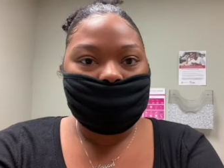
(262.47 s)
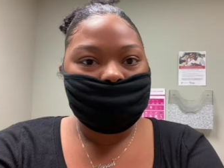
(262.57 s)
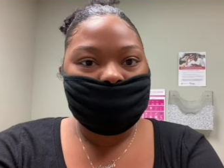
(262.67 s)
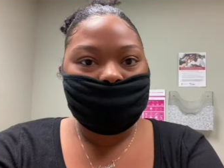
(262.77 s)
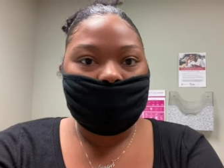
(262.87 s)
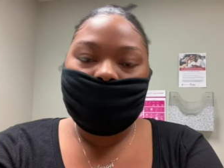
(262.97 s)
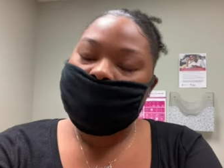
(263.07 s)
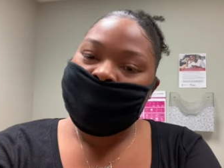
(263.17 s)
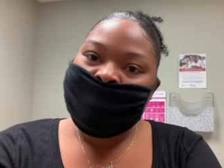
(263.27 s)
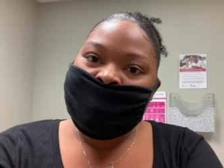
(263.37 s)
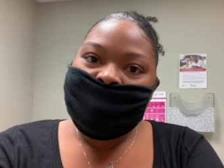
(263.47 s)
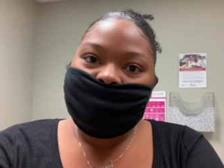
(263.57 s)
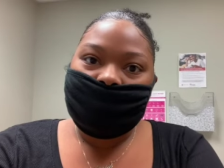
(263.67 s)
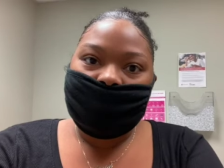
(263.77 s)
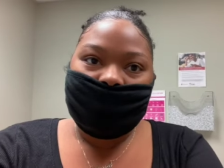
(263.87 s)
I'm just waiting
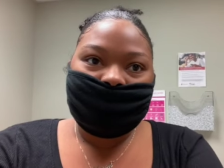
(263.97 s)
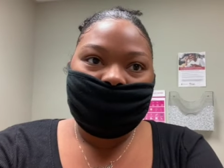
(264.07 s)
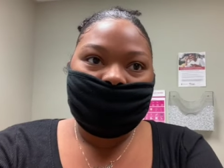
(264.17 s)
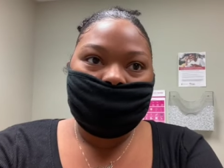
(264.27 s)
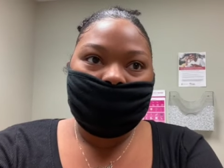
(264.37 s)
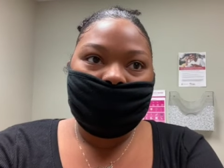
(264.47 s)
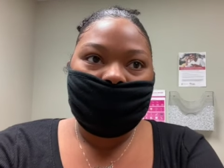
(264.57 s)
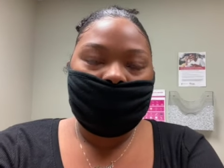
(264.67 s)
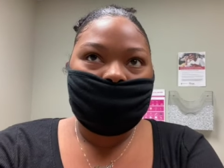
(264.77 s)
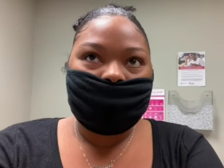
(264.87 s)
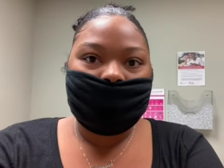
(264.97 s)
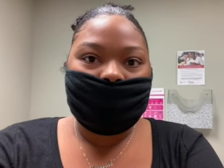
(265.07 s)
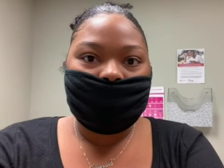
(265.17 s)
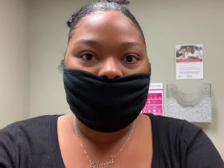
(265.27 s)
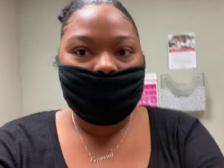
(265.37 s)
for the doctor to come in, and hopefully I
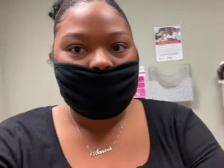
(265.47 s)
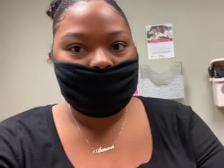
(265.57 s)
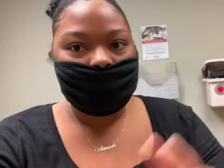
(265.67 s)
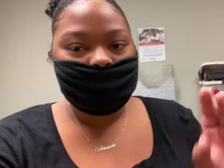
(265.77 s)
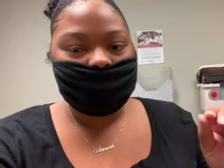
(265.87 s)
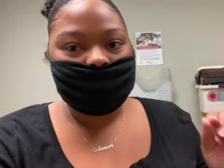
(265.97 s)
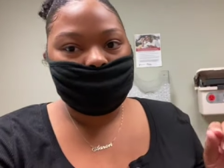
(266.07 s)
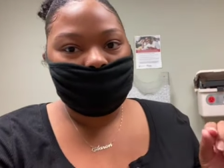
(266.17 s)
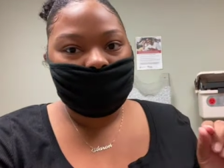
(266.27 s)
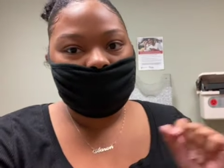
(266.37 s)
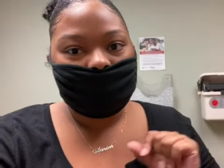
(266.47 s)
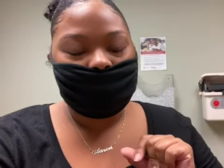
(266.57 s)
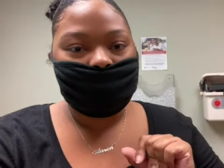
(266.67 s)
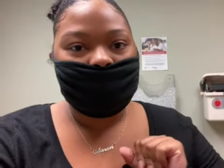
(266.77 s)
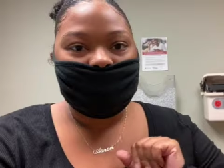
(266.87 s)
can get like a little snippet of
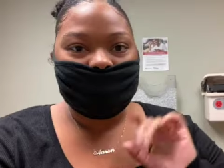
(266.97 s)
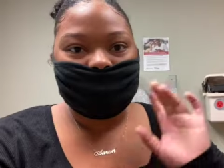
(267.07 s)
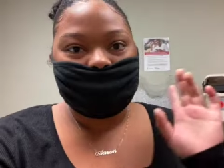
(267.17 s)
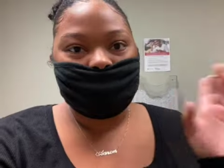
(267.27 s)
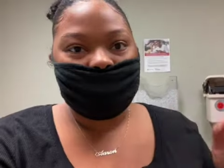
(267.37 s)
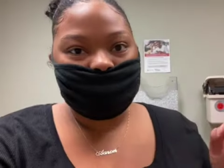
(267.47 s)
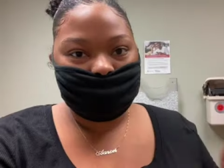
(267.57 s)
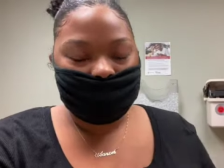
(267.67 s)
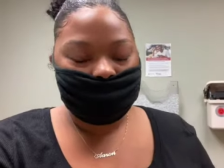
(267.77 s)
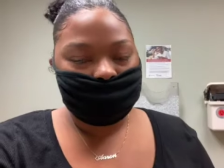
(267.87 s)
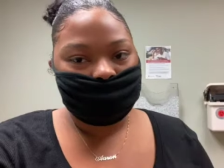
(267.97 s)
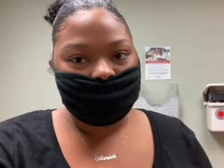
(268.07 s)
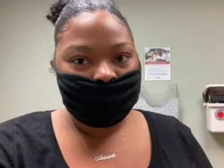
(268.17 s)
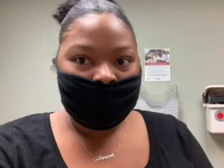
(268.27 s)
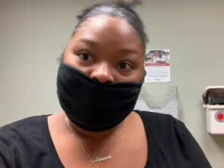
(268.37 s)
the heartbeat.
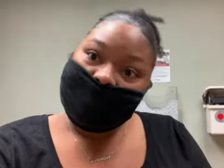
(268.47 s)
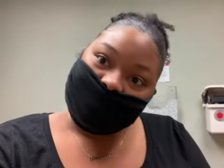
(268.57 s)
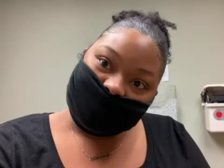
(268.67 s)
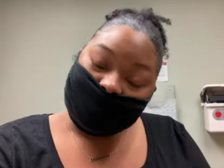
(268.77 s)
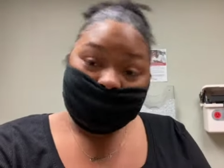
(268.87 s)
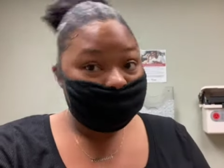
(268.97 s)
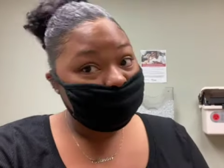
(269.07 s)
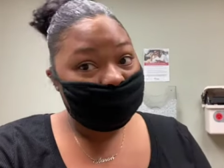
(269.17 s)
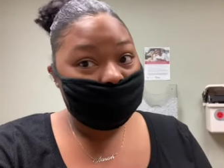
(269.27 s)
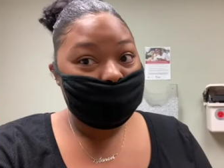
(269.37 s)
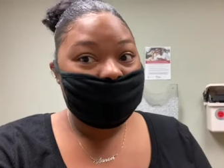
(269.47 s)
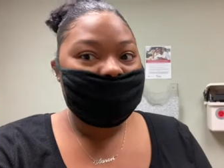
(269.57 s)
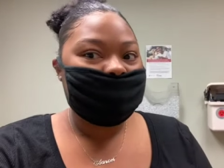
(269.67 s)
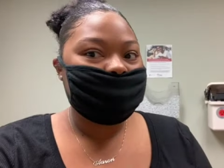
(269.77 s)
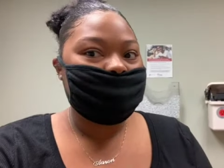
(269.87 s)
So pull you
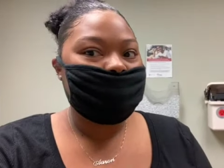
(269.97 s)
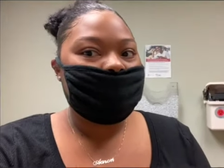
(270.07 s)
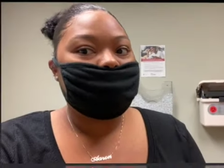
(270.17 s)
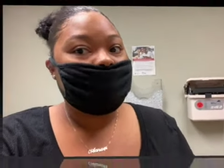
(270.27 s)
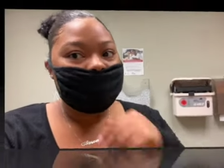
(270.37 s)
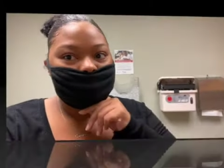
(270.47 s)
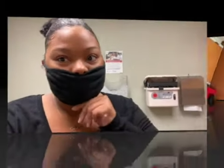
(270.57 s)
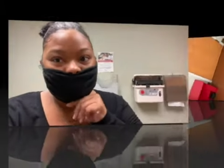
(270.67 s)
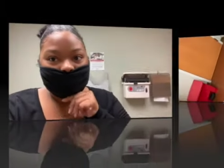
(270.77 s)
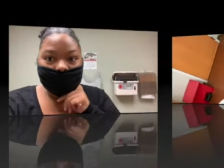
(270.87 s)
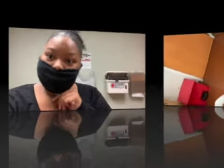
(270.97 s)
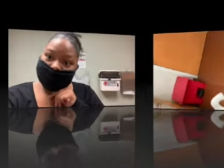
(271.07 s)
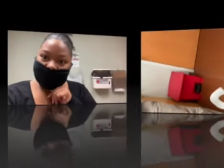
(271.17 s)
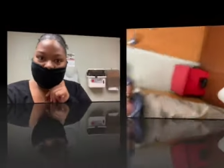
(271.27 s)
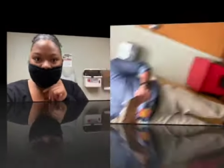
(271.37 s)
guys right back up when he comes. Yep.